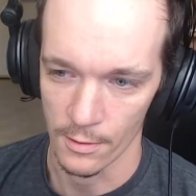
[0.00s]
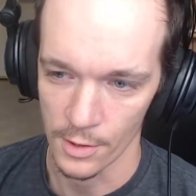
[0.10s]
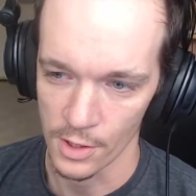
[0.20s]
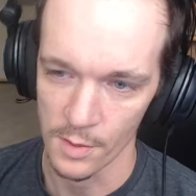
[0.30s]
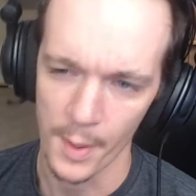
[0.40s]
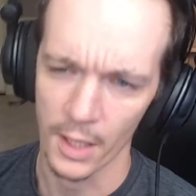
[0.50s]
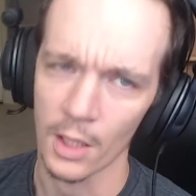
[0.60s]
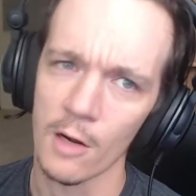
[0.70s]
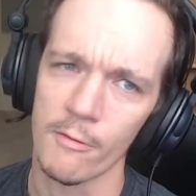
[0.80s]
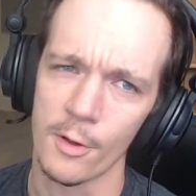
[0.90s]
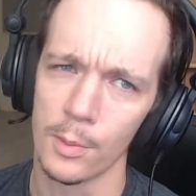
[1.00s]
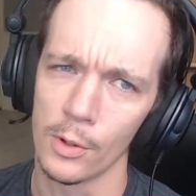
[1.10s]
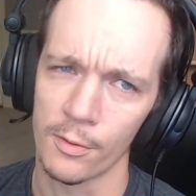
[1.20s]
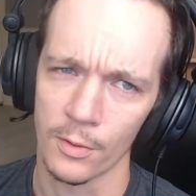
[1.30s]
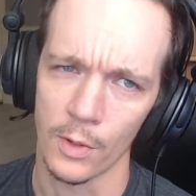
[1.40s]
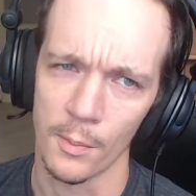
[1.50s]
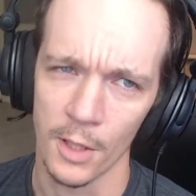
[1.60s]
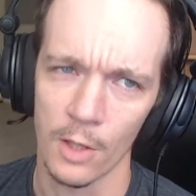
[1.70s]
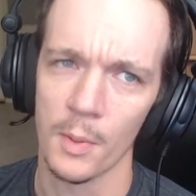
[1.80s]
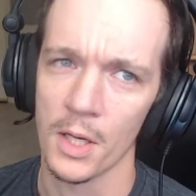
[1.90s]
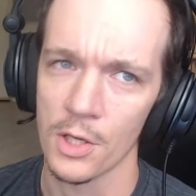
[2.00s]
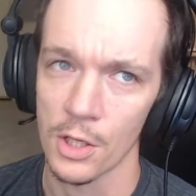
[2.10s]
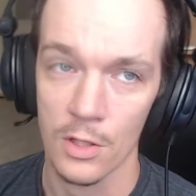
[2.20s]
just to make it comfortable for when I'm in there benching